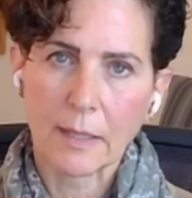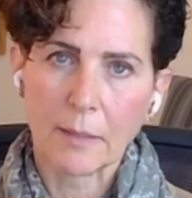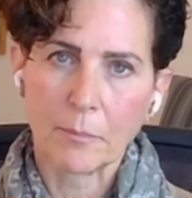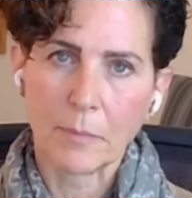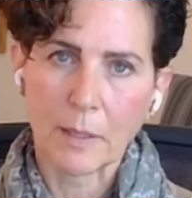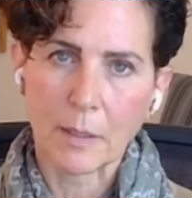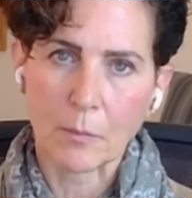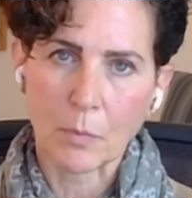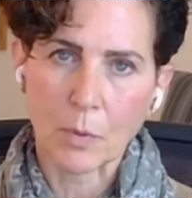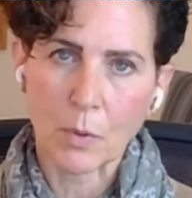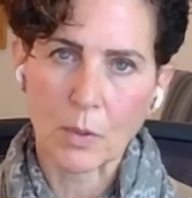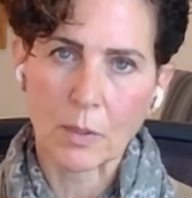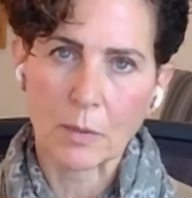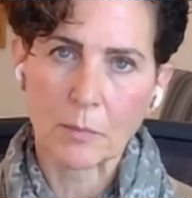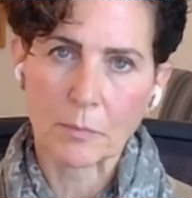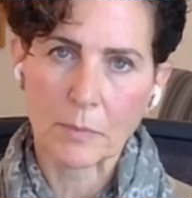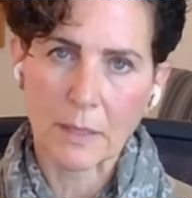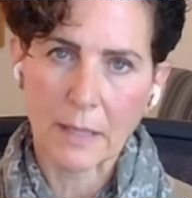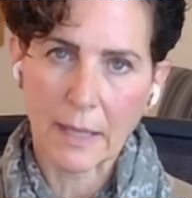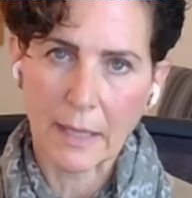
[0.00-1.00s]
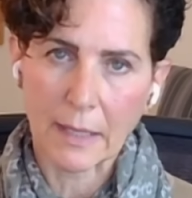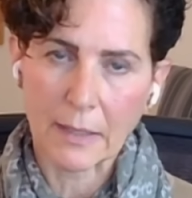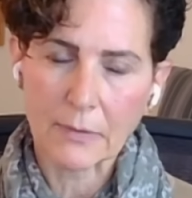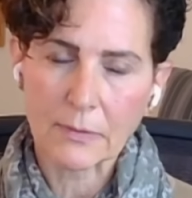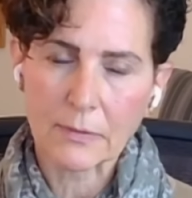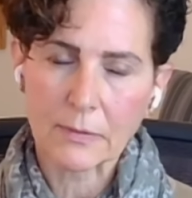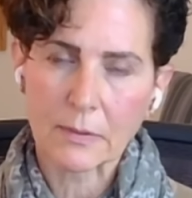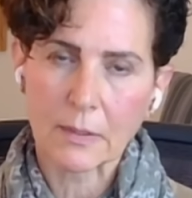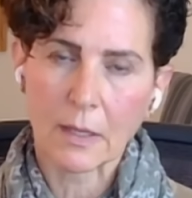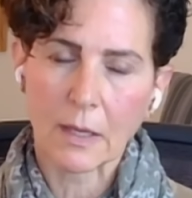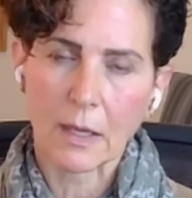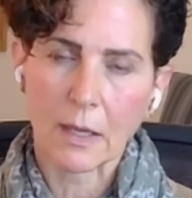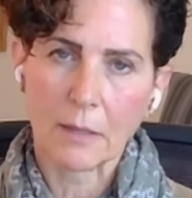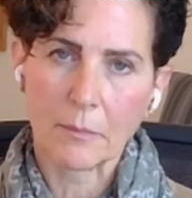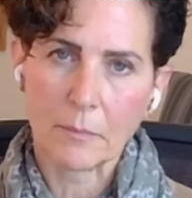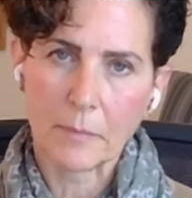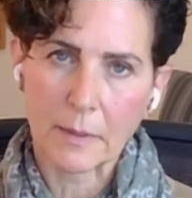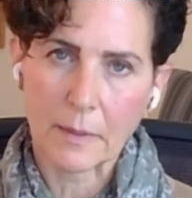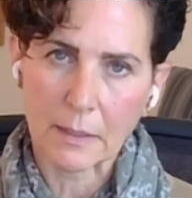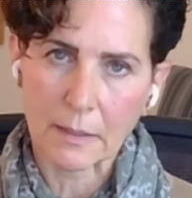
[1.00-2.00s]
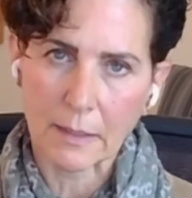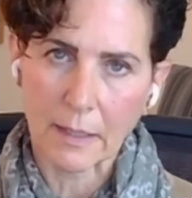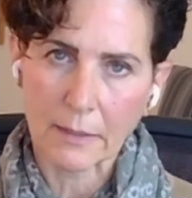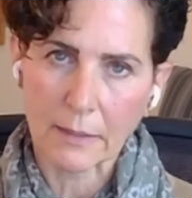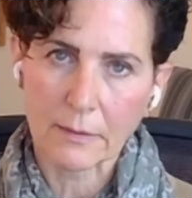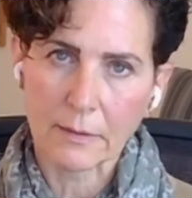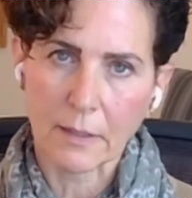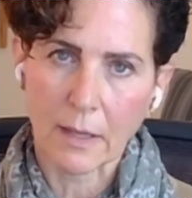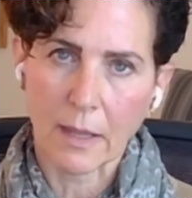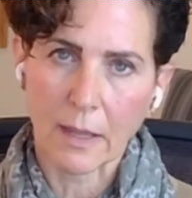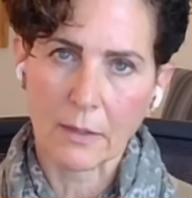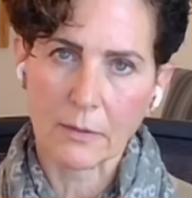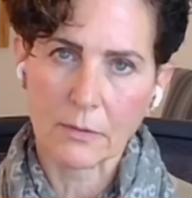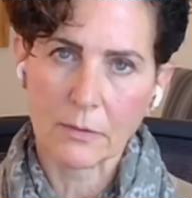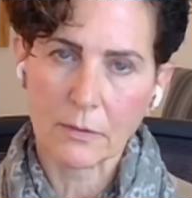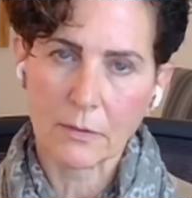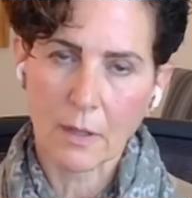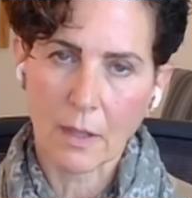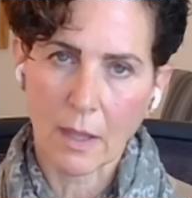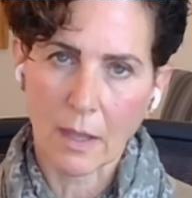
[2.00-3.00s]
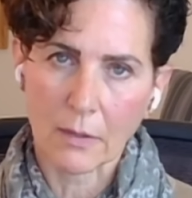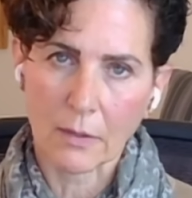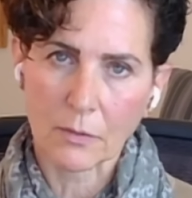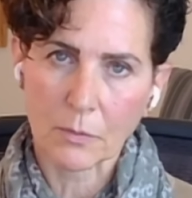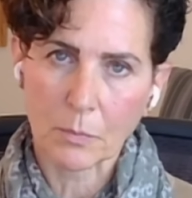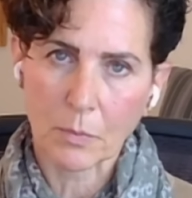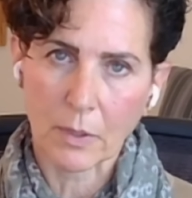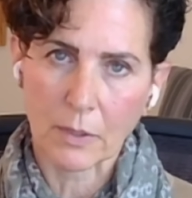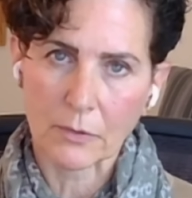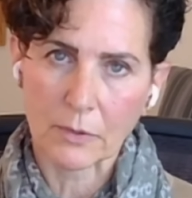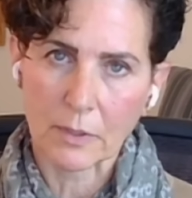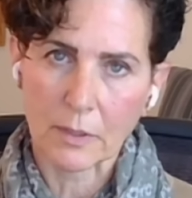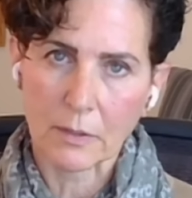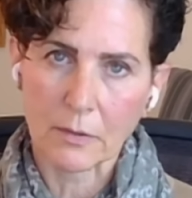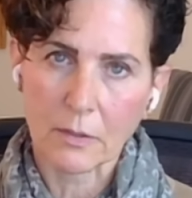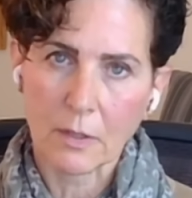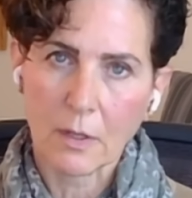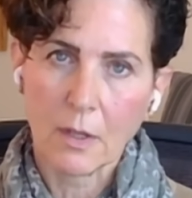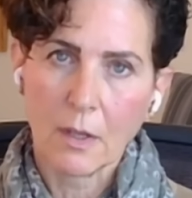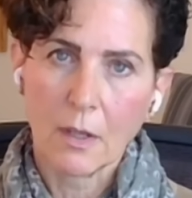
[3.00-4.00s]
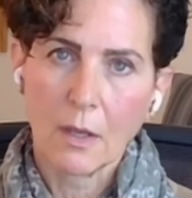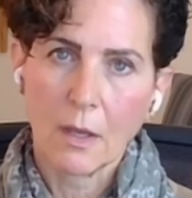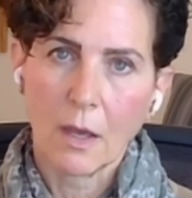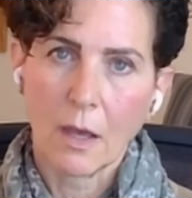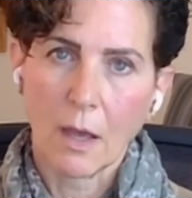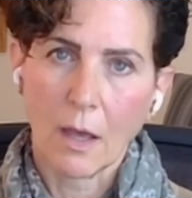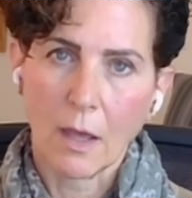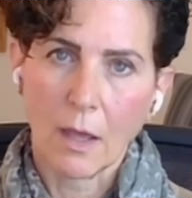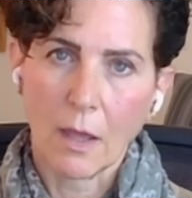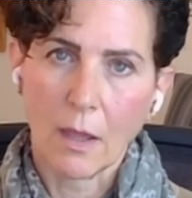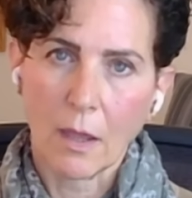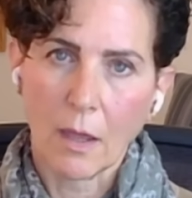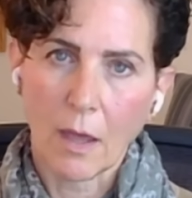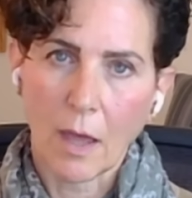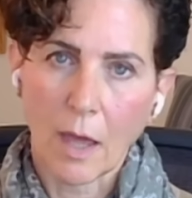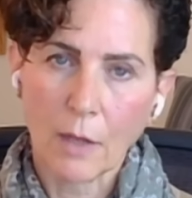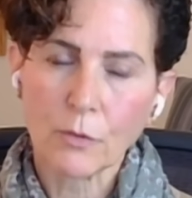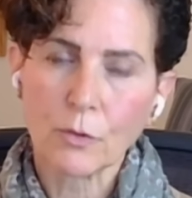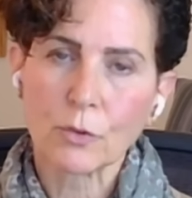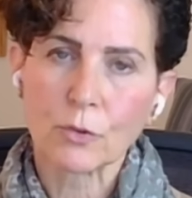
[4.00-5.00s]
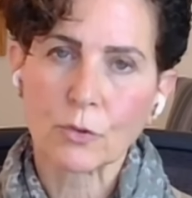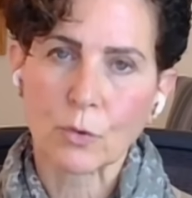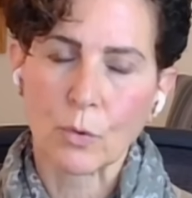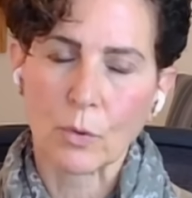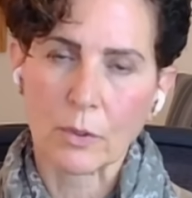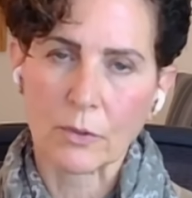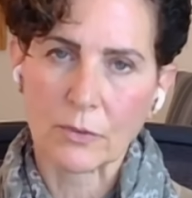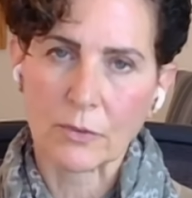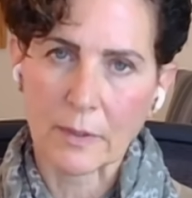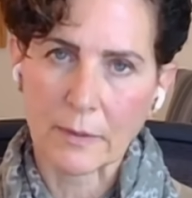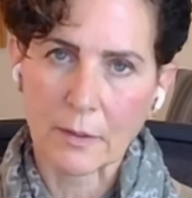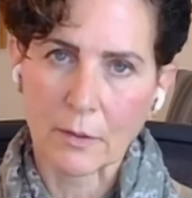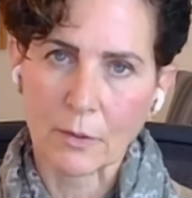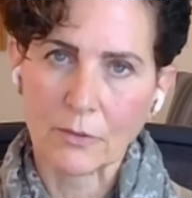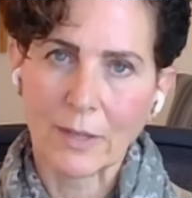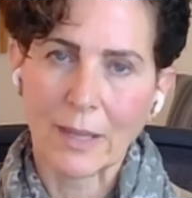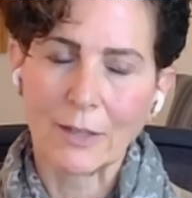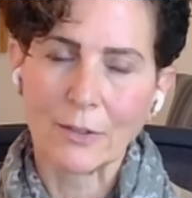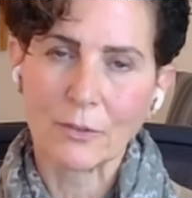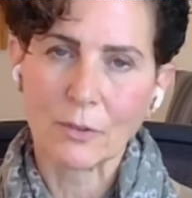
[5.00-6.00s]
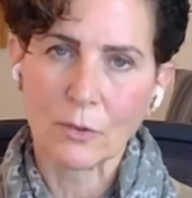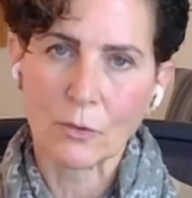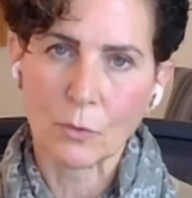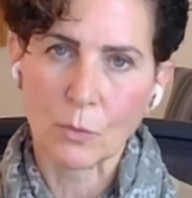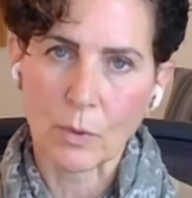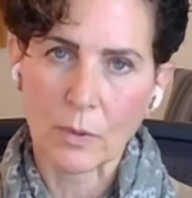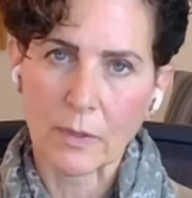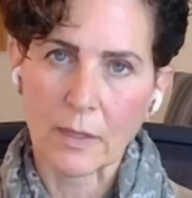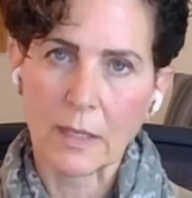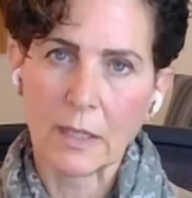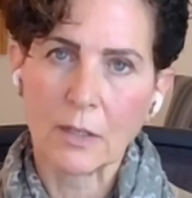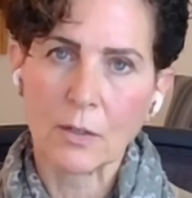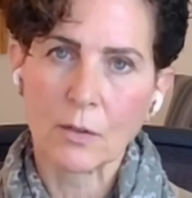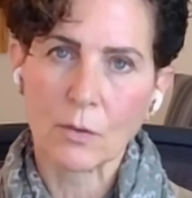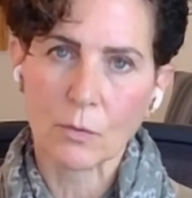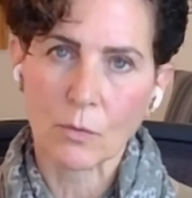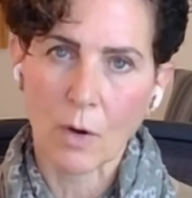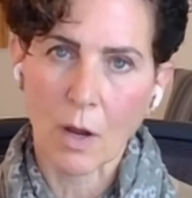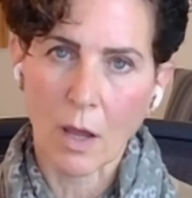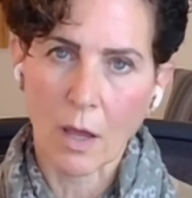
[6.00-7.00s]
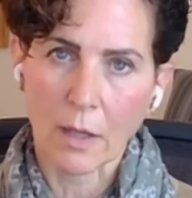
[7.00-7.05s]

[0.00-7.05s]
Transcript: him being put in place, being elected as president, underscores that there are tensions within